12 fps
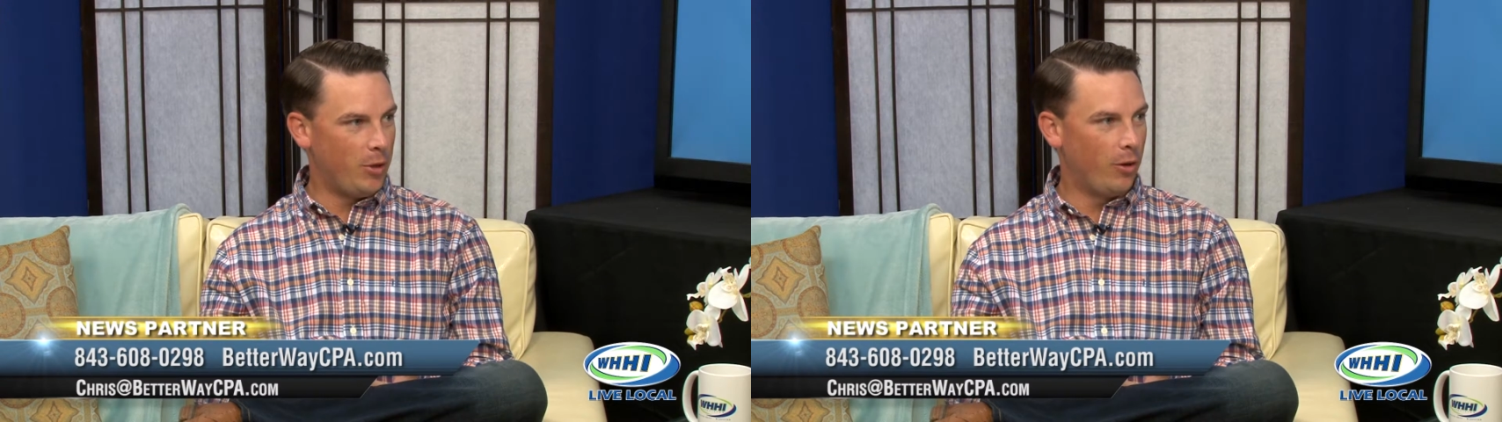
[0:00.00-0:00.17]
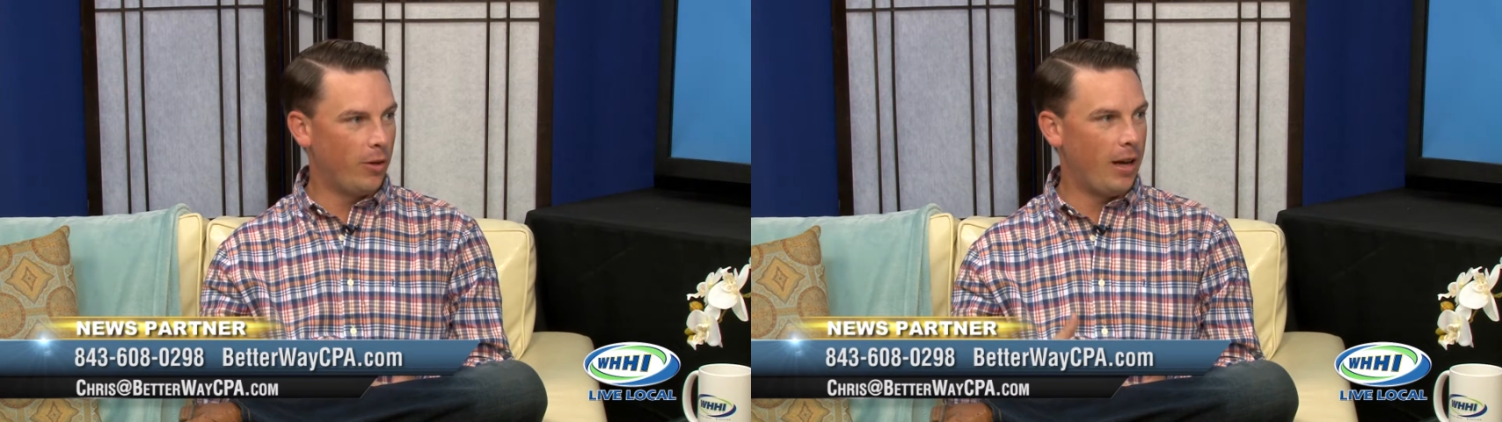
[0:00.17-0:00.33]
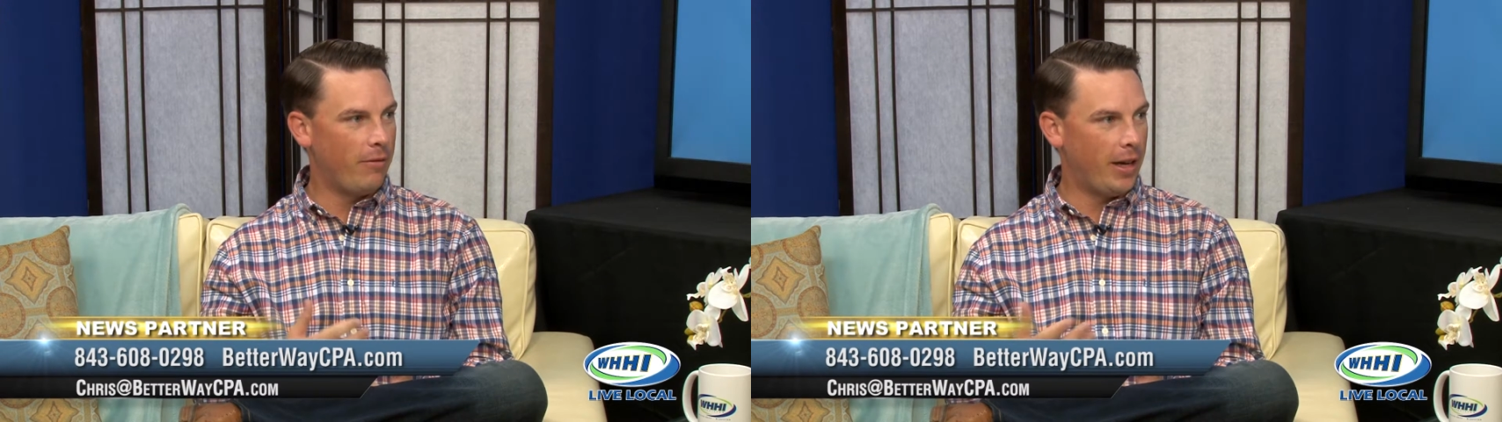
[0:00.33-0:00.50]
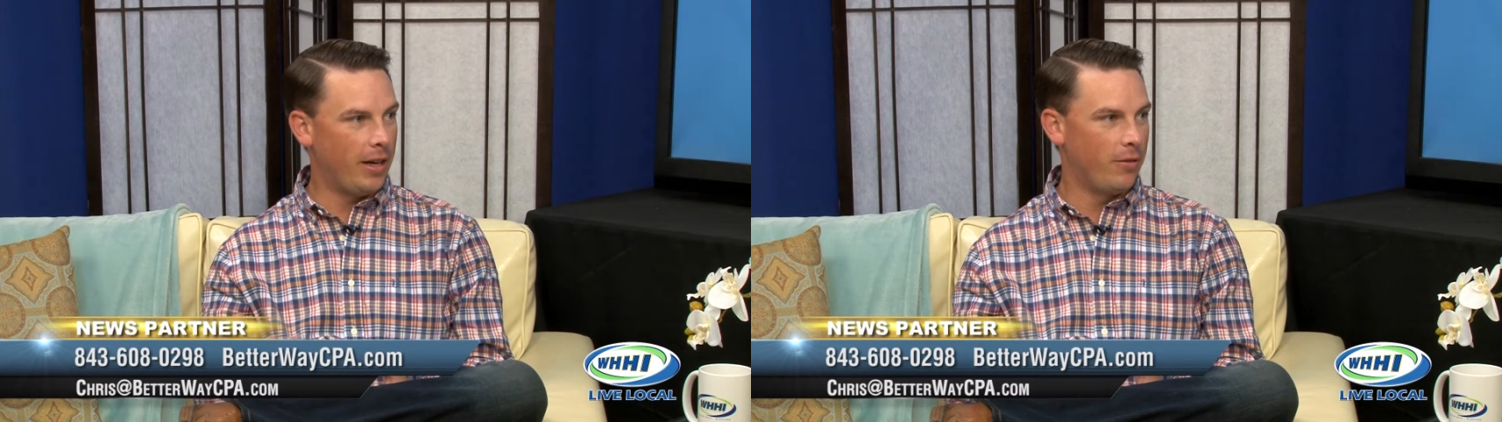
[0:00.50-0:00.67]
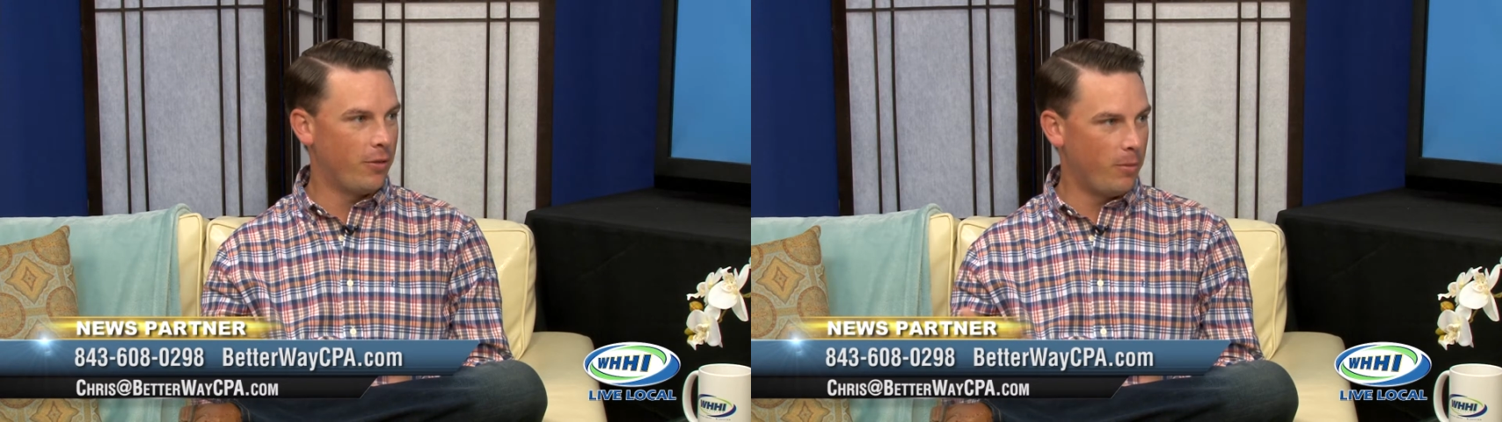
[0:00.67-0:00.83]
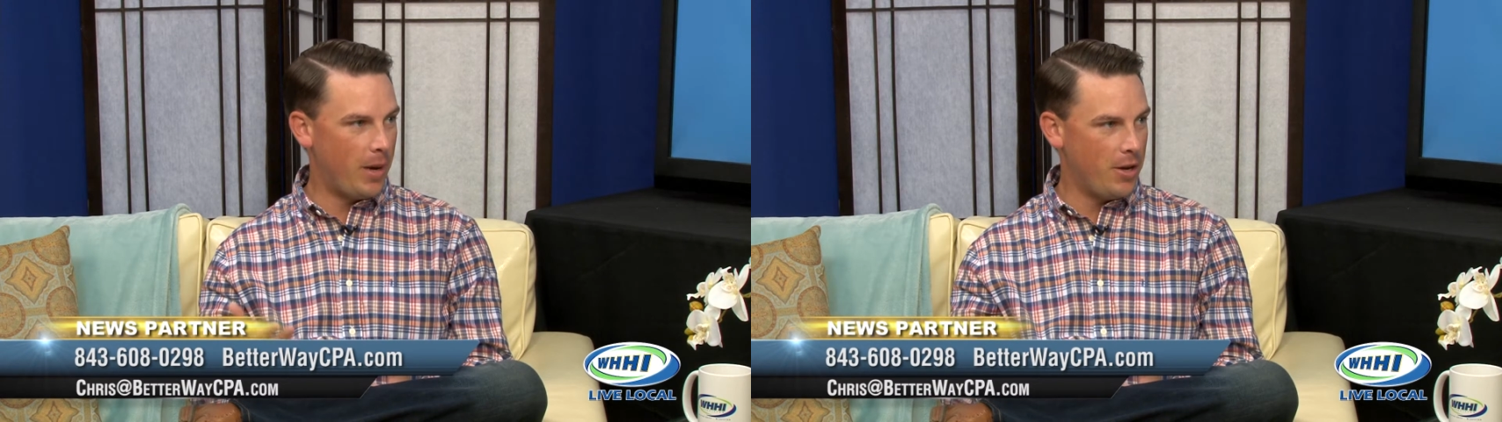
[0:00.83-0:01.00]
you don't have that
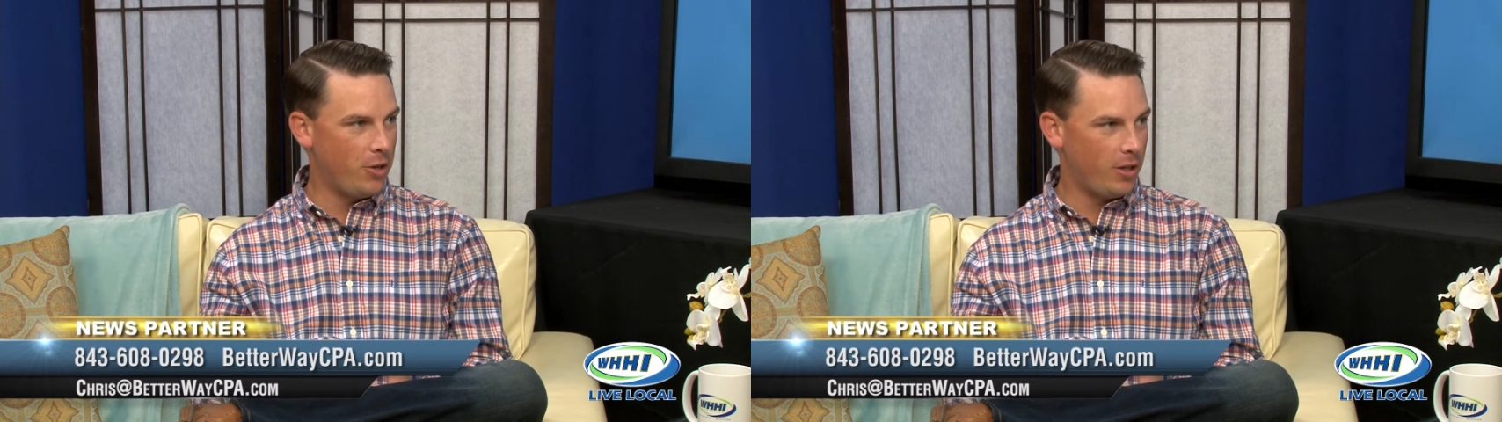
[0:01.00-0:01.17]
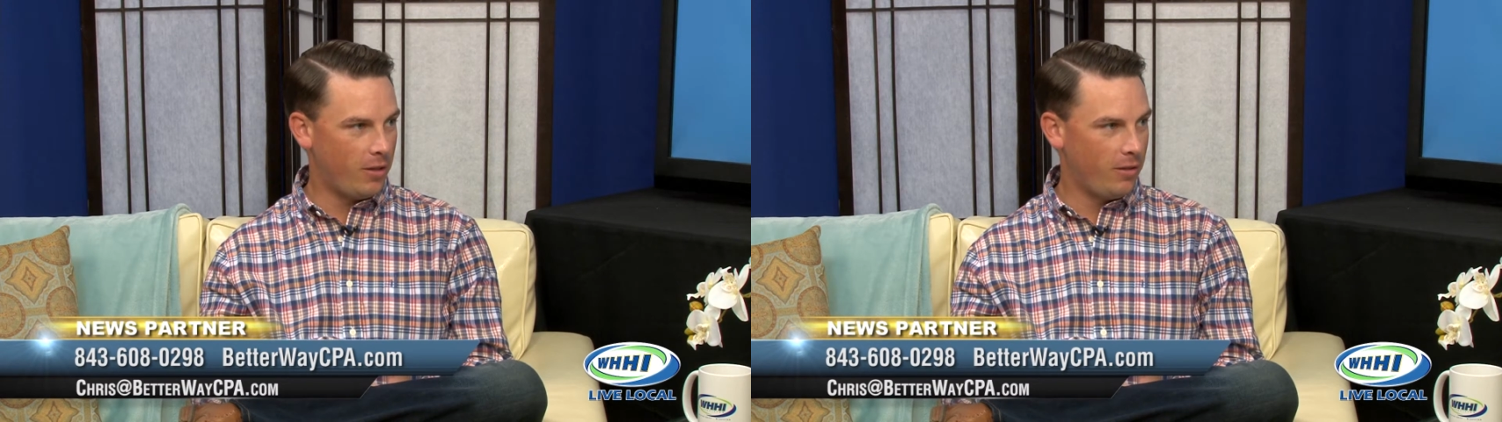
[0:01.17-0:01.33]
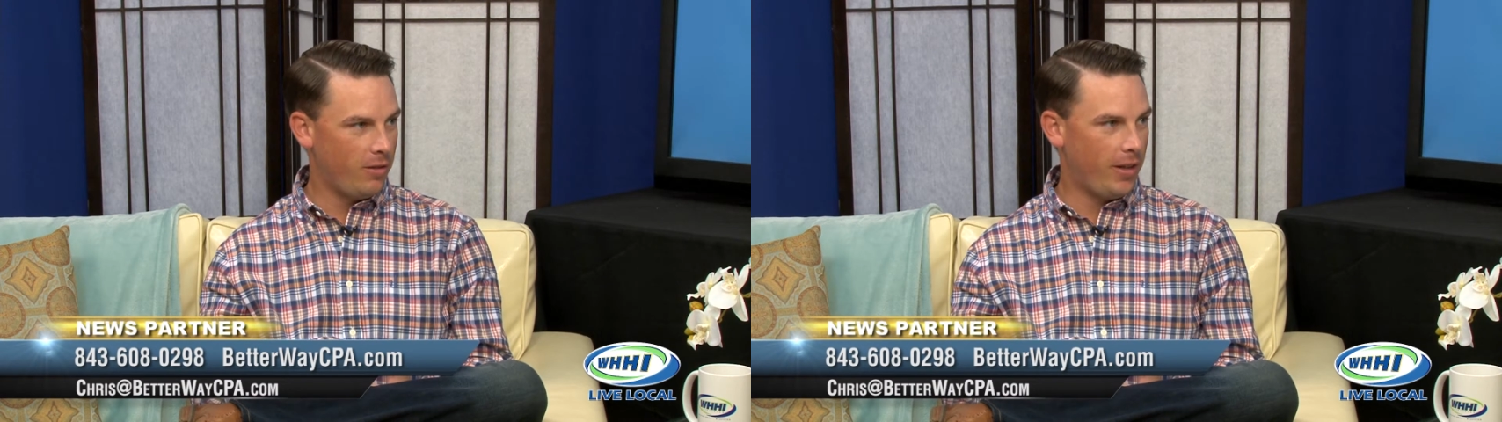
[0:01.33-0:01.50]
information,